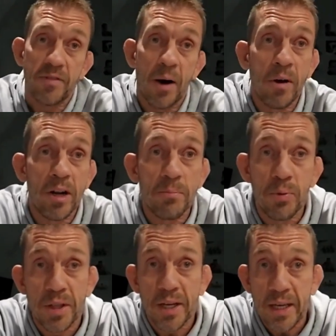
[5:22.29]
If I want to
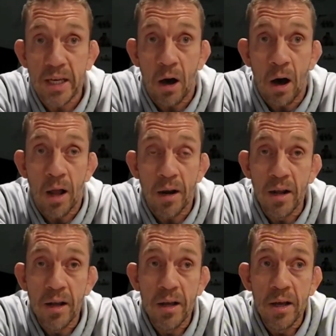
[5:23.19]
put the gi
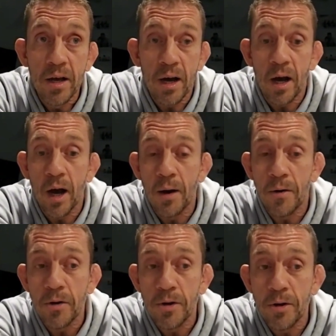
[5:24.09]
on,
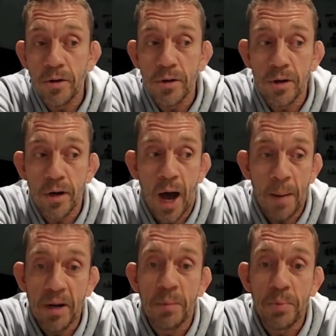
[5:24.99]
I'm
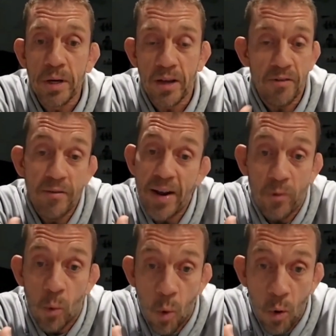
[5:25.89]
going to be, if I've
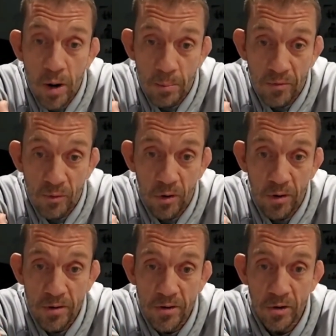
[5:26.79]
never worn it
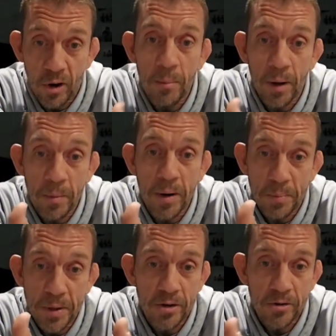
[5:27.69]
before, I'm going to
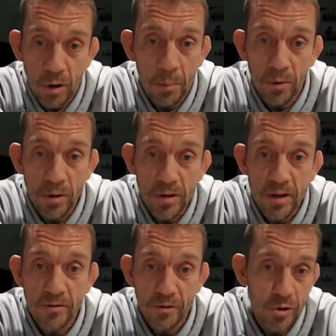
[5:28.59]
be in trouble
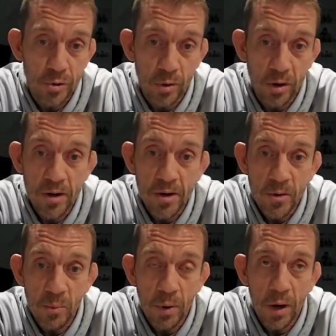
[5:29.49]
for sure.
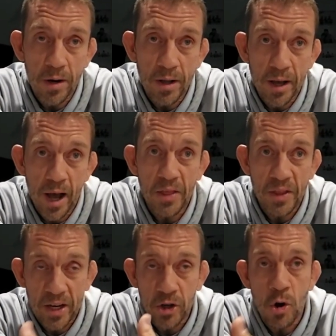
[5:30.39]
But I
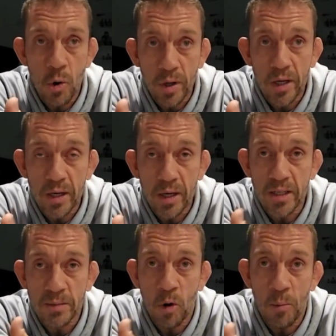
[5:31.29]
think no-gi
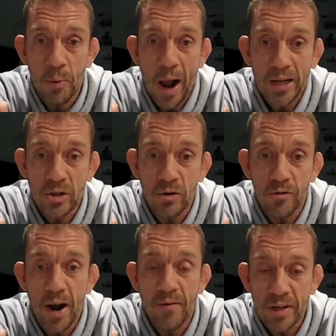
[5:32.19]
is more practical
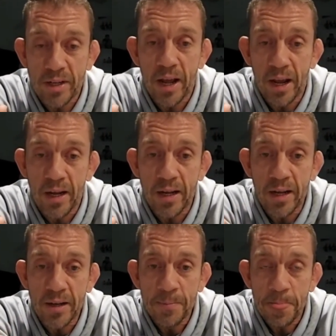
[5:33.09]
for every day.
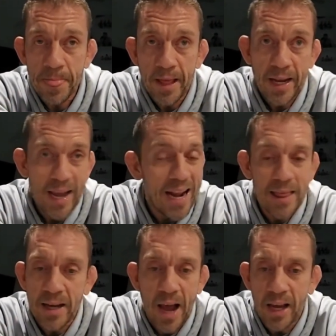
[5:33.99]
Like
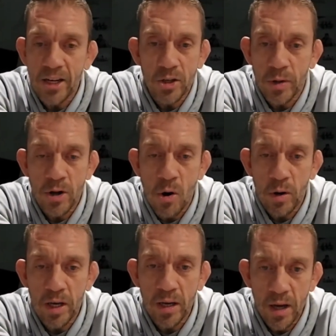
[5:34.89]
anything I can do in
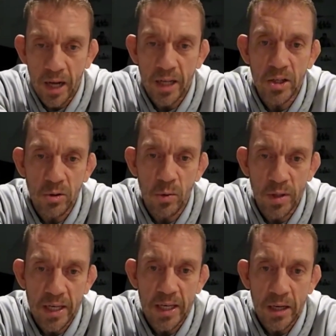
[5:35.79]
no-gi, I can do it
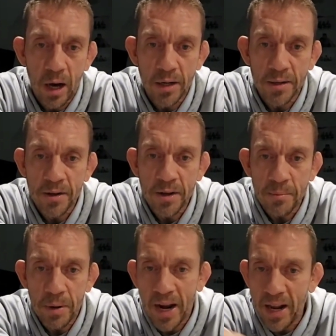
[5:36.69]
with a gi on.
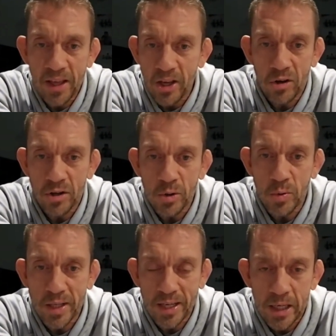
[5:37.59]
But anything you can do
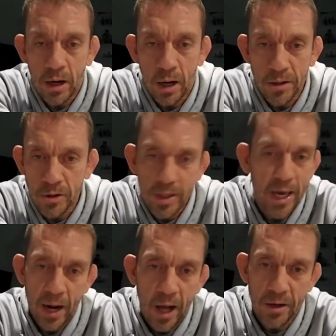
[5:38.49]
with a gi on, you
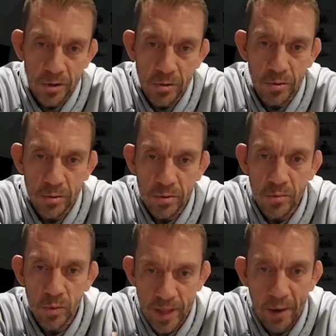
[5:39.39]
cannot do
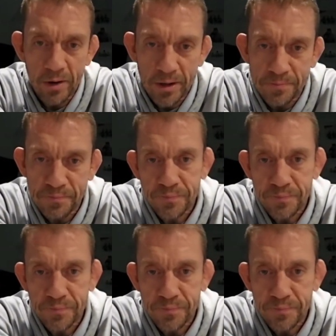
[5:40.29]
without it.